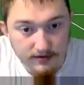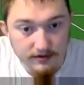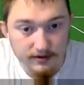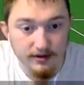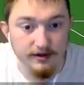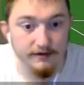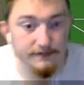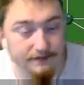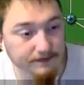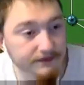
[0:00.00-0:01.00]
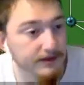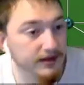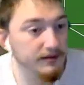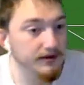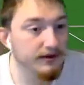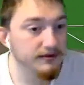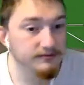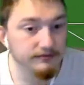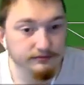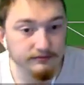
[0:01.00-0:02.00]
Okay, there we go.
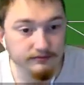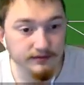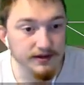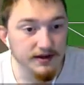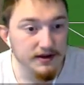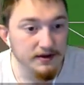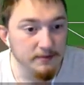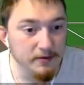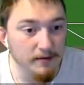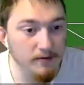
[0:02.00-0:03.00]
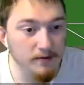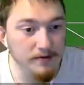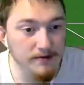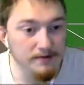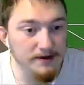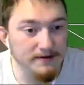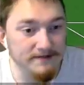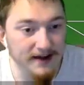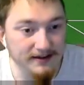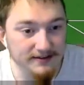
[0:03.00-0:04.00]
Probably won't be able to make them
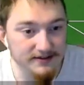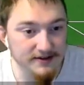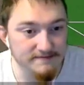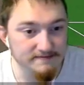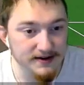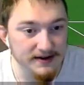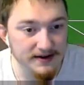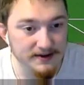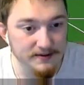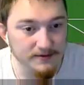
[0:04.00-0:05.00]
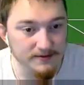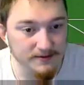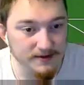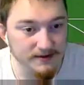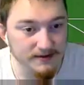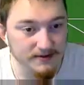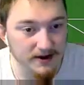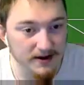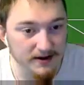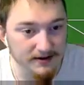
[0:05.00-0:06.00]
fast enough, but it was worth the
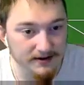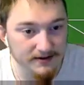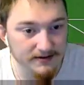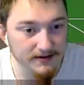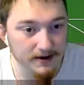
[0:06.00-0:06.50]
shot, you know?